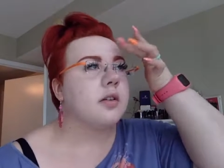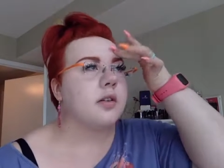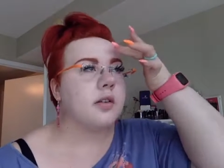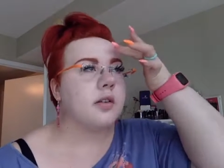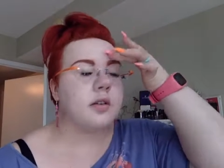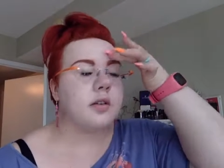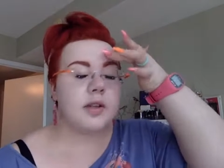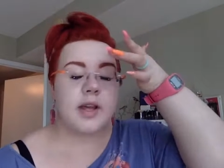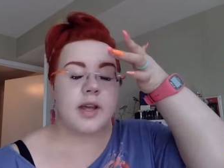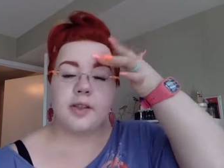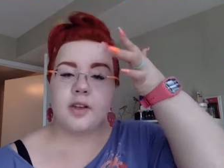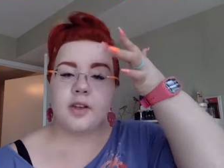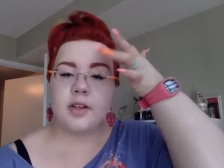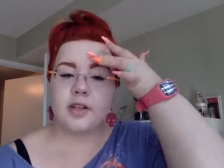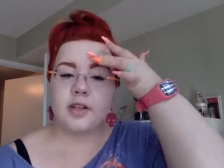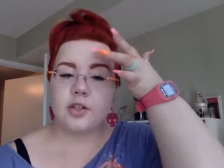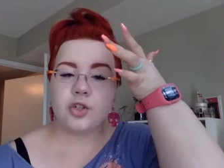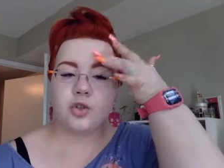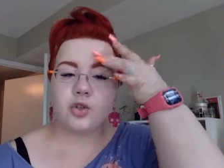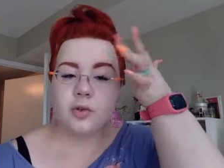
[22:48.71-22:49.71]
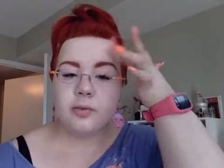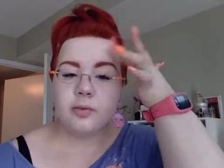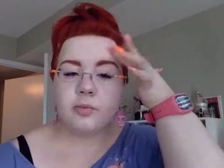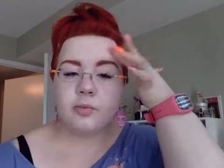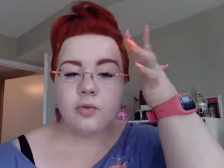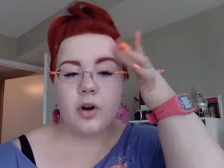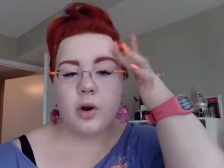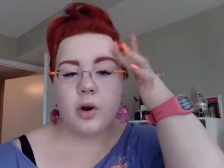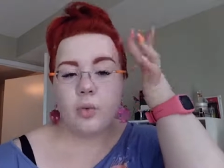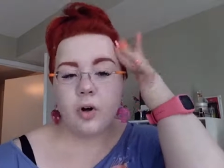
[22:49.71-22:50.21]
Yeah, the
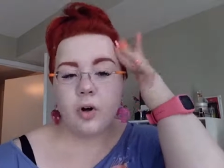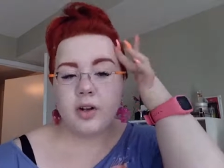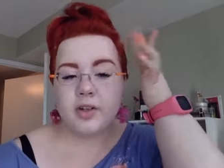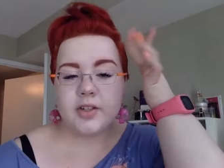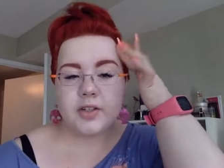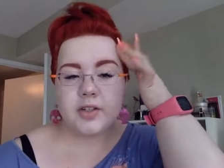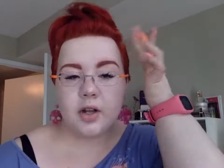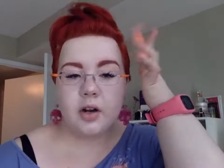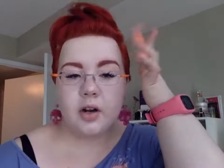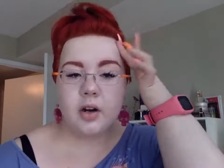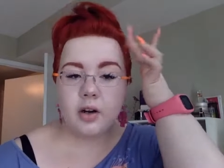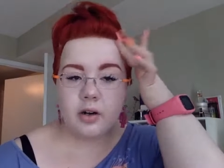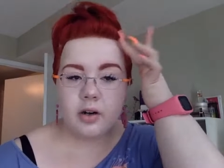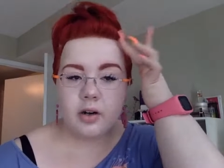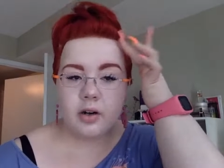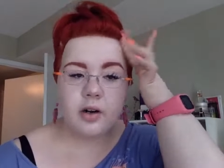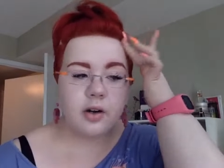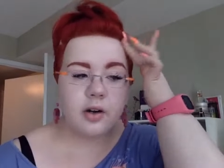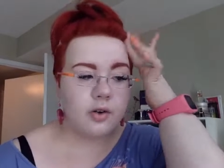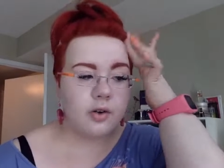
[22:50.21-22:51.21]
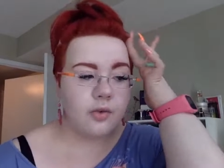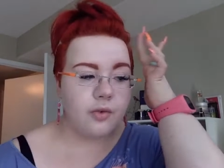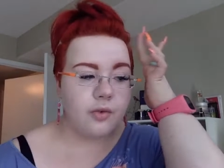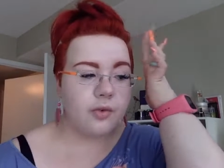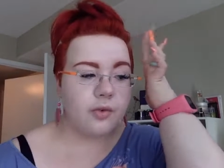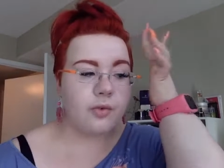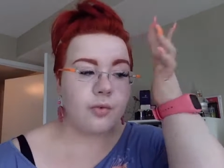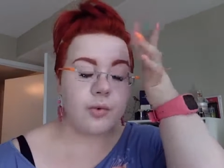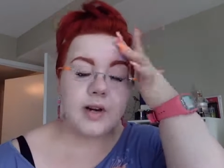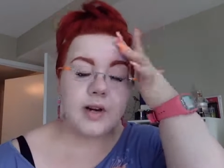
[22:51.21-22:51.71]
Shuemura ones are
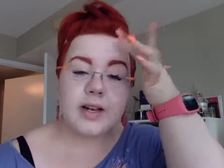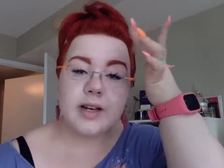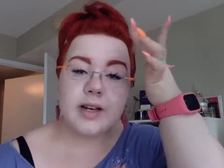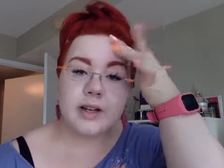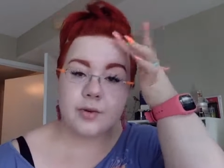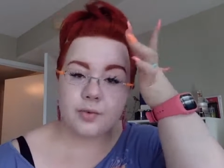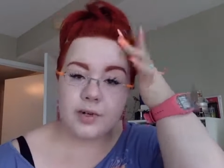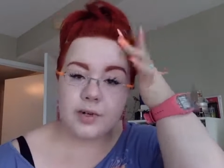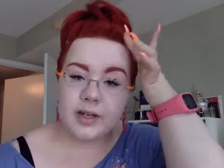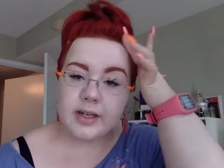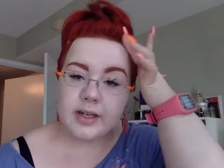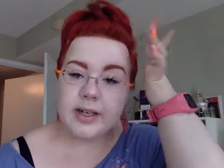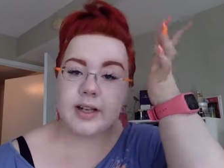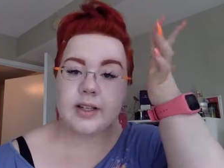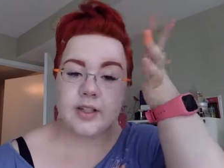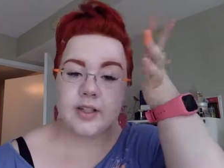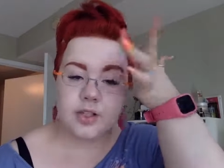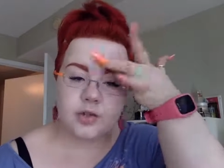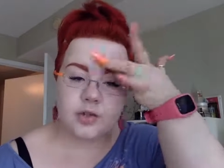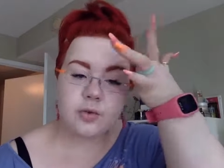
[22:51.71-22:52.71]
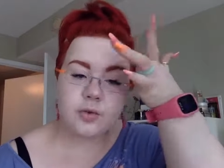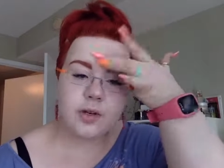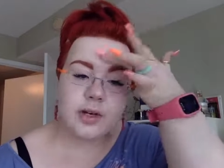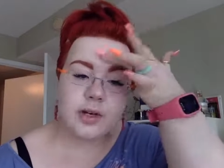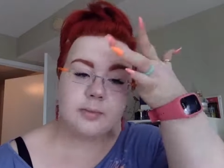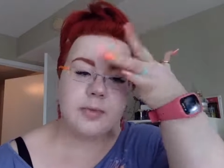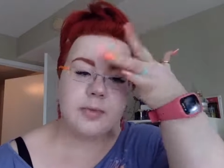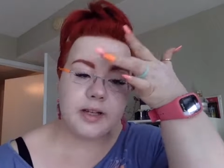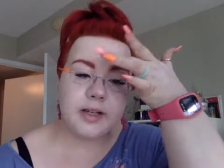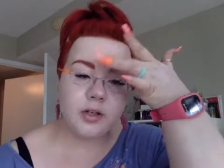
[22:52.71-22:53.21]
really
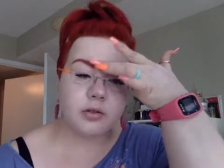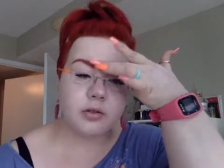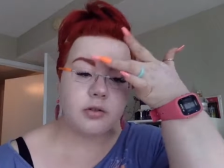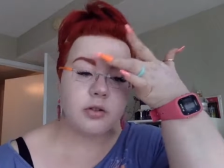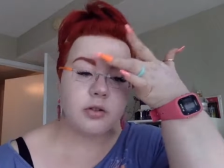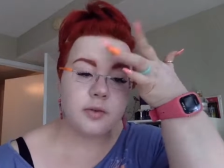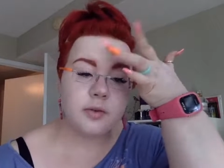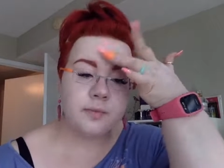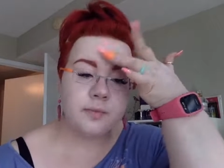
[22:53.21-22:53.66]
extremely good.